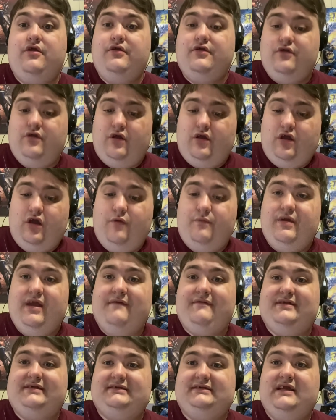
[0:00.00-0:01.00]
I hope you have
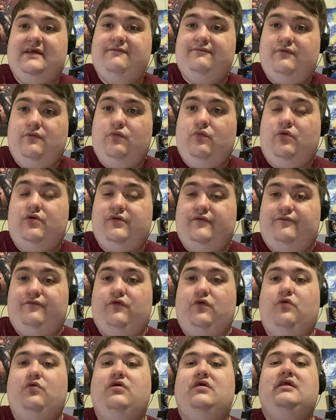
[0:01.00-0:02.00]
a safe and
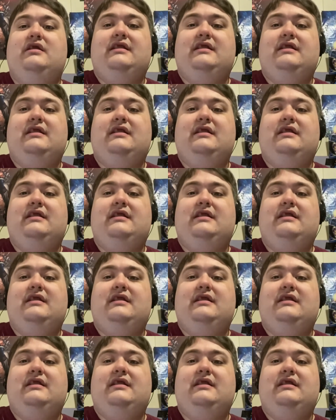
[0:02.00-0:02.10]
wonderful